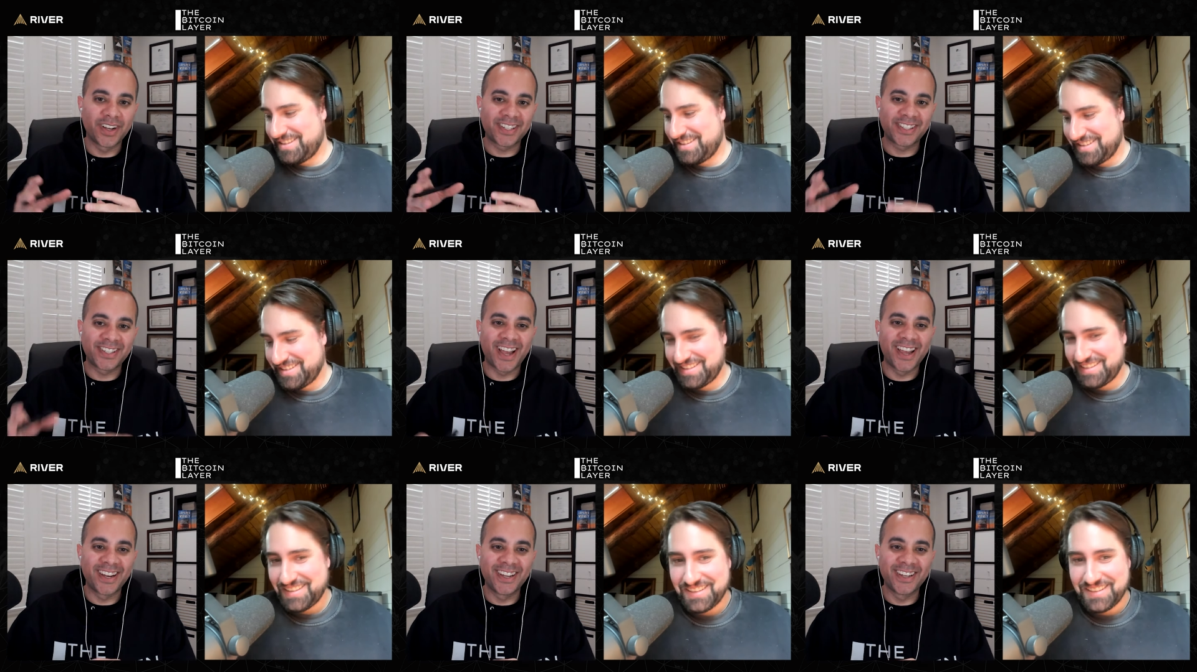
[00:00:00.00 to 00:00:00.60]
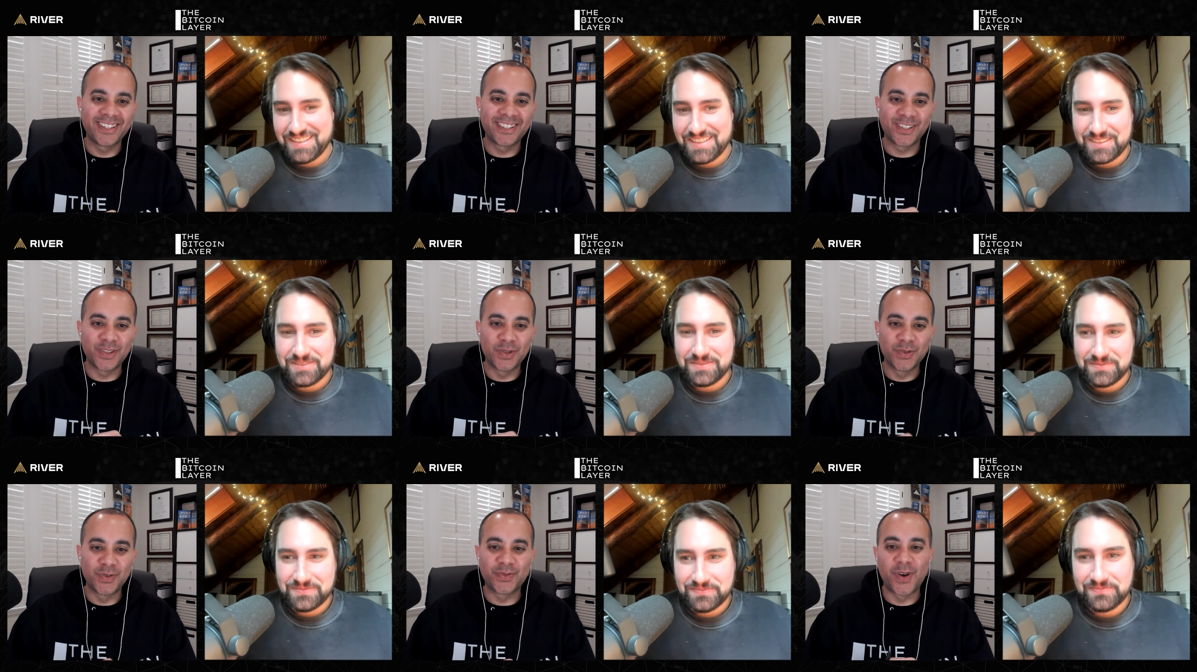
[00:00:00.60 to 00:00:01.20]
Speaker 1: excited
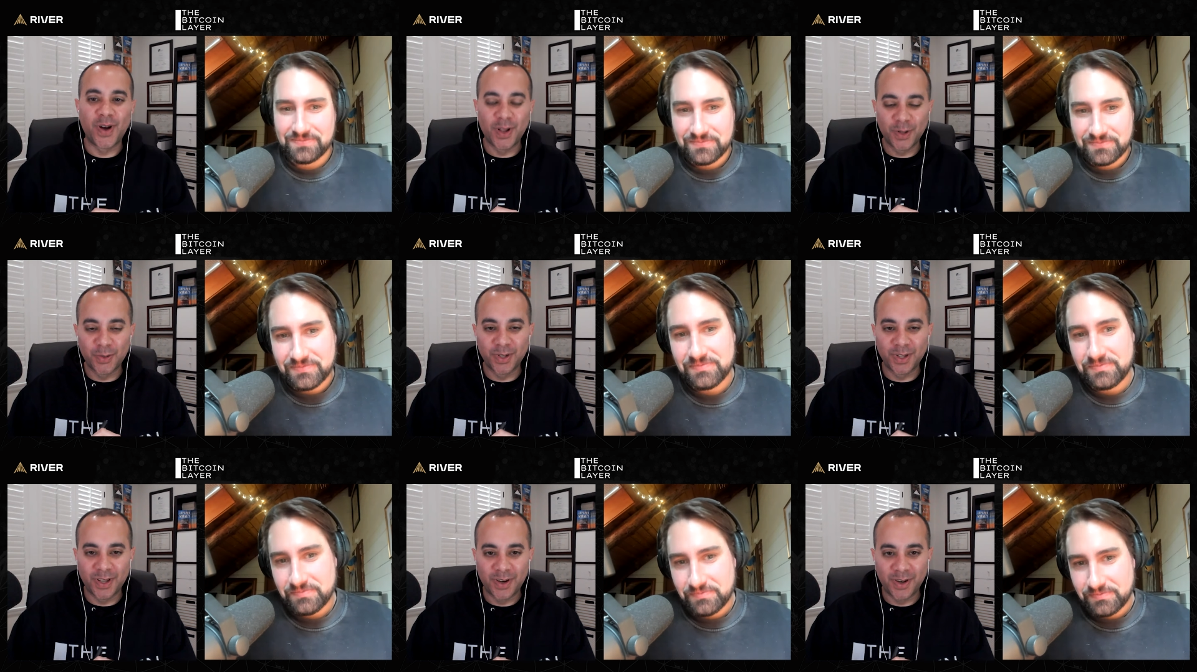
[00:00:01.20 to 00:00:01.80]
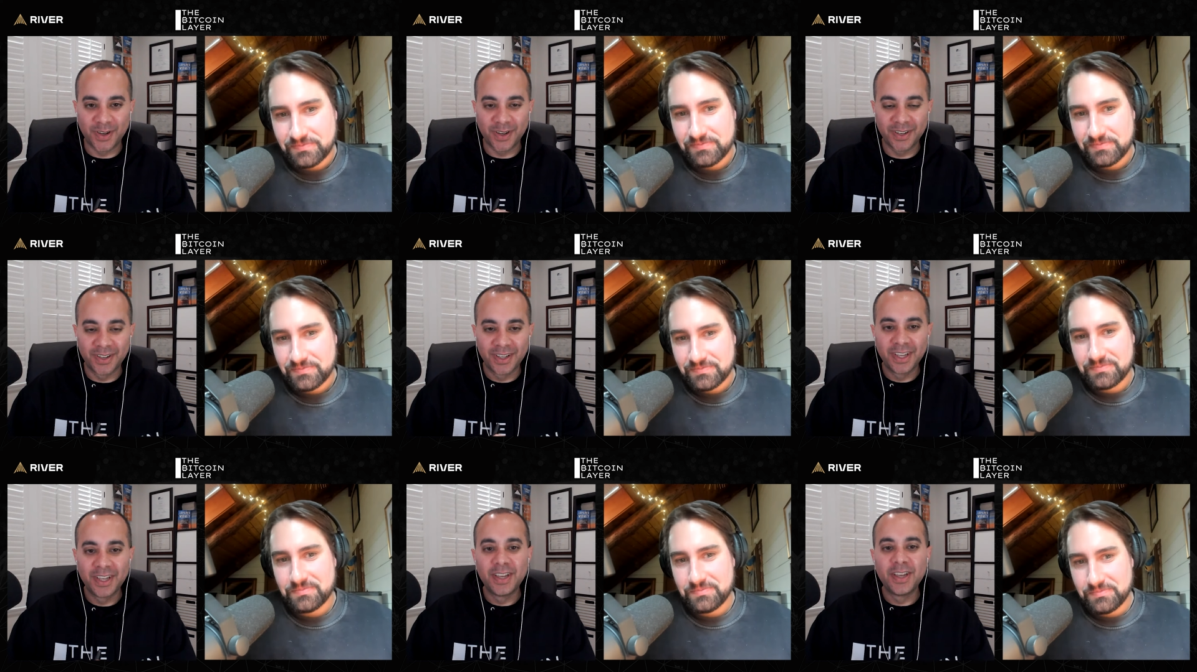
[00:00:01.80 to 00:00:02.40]
to follow along.
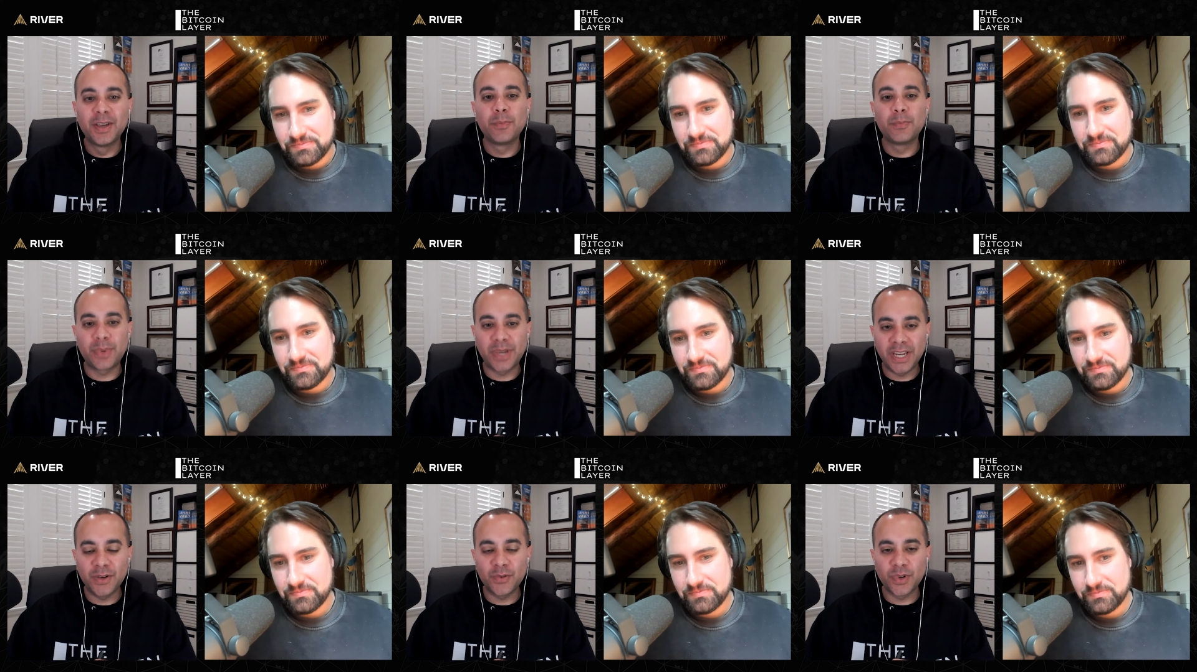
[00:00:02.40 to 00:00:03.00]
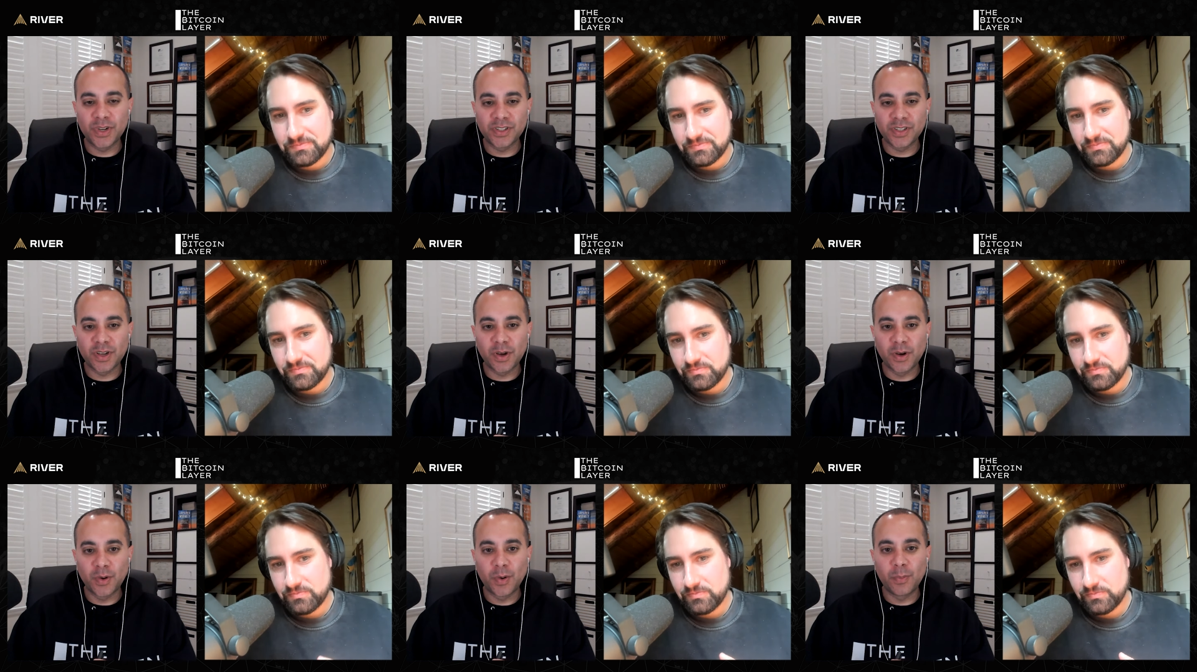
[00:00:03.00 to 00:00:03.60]
Pete
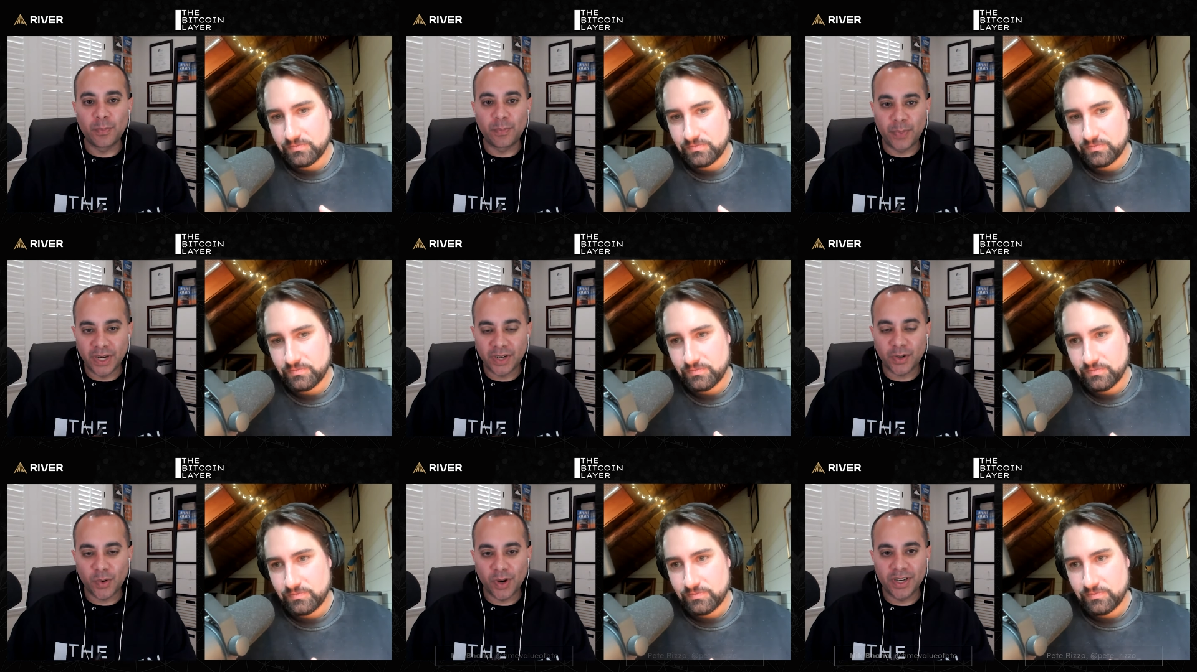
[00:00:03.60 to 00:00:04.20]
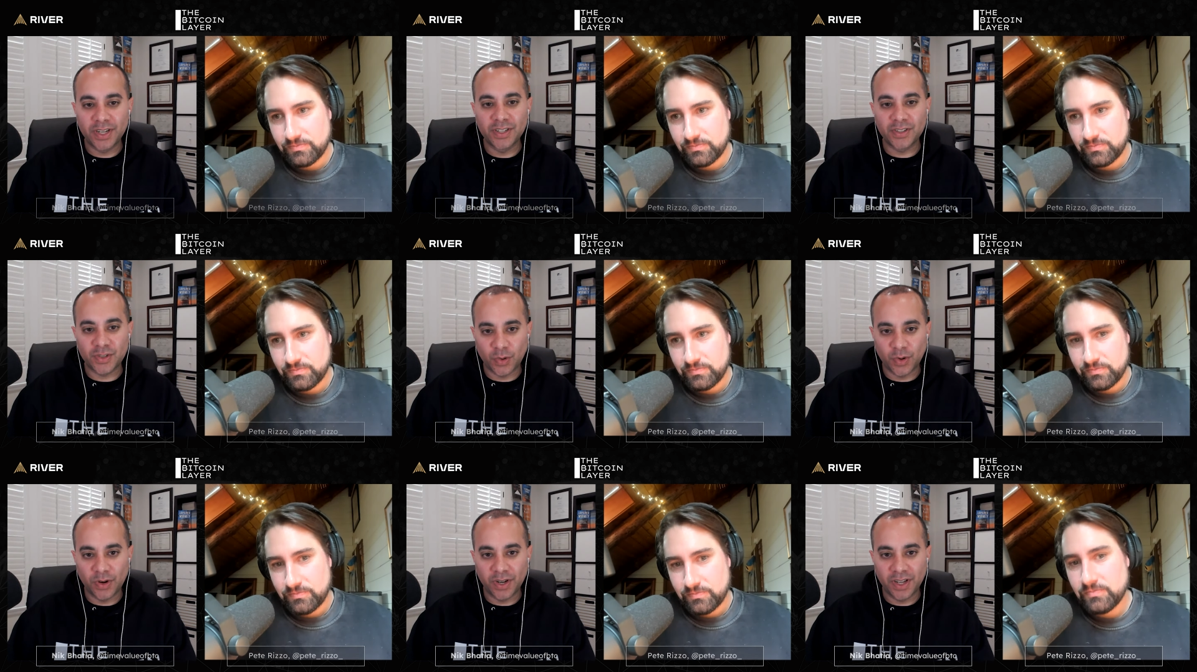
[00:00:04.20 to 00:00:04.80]
Rizzo, Bitcoin
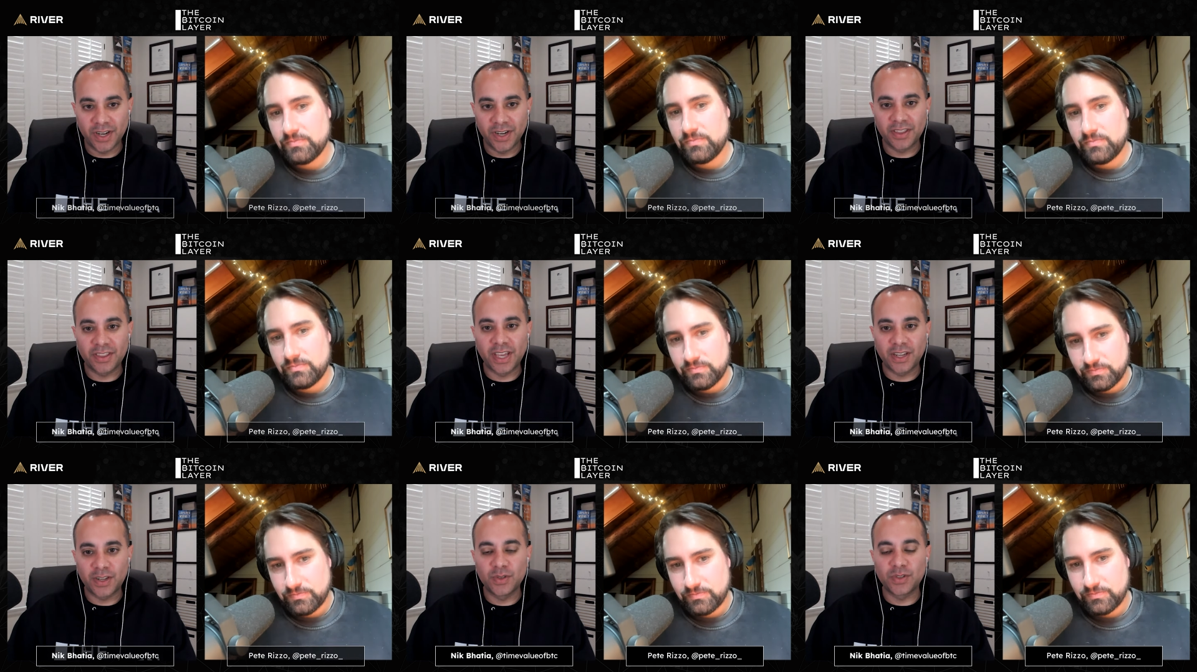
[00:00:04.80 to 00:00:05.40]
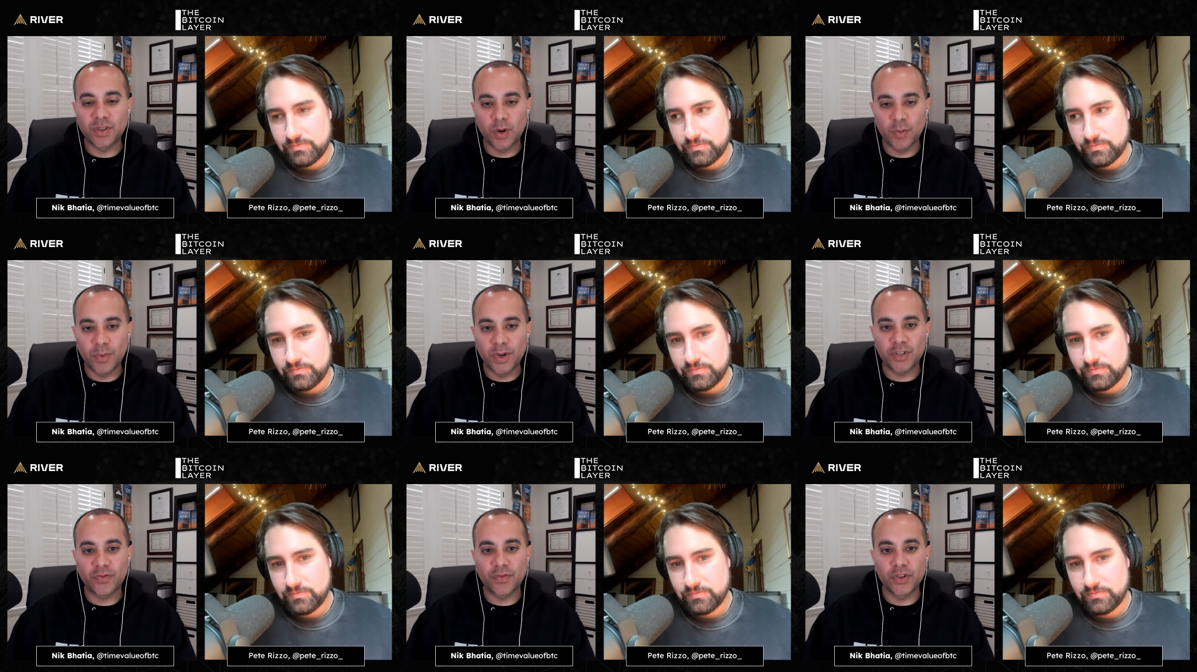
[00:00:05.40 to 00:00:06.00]
historian, thank you so
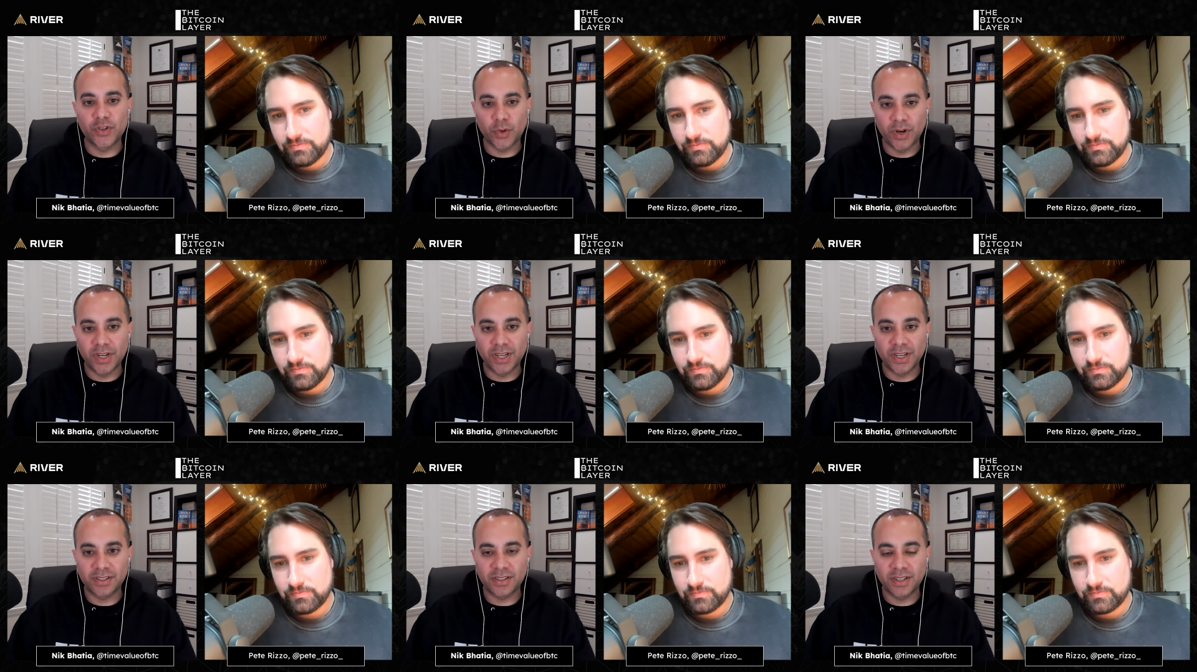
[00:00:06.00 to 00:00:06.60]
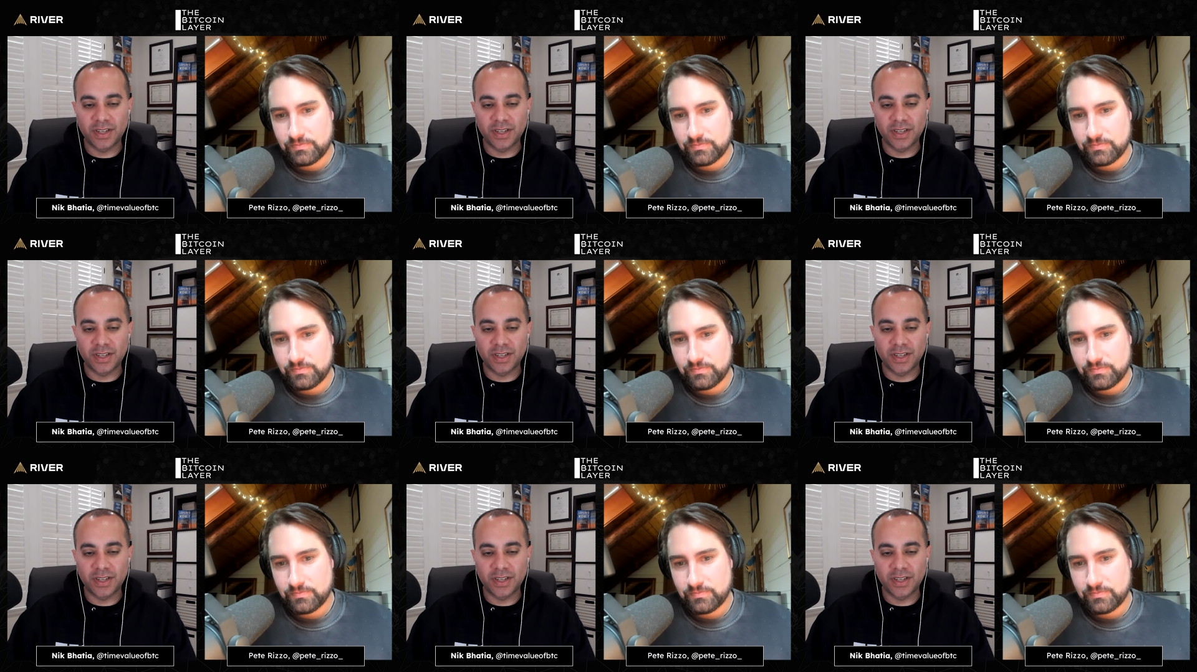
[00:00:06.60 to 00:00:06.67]
much for joining us